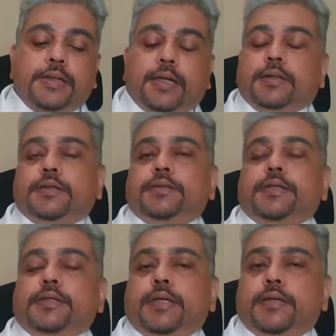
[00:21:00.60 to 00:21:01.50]
The other
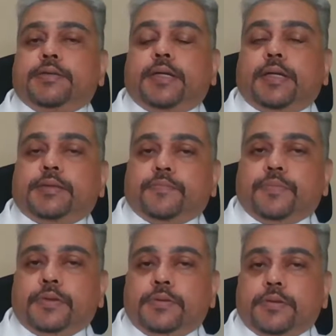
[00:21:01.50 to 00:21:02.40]
thing is that
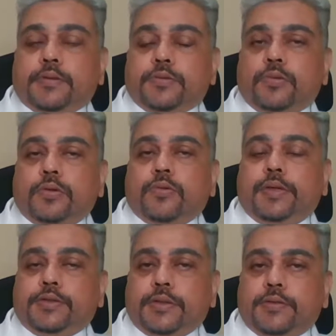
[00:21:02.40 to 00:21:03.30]

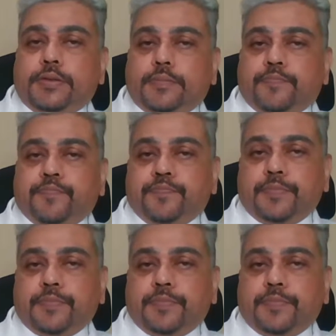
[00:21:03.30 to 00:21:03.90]
school-going children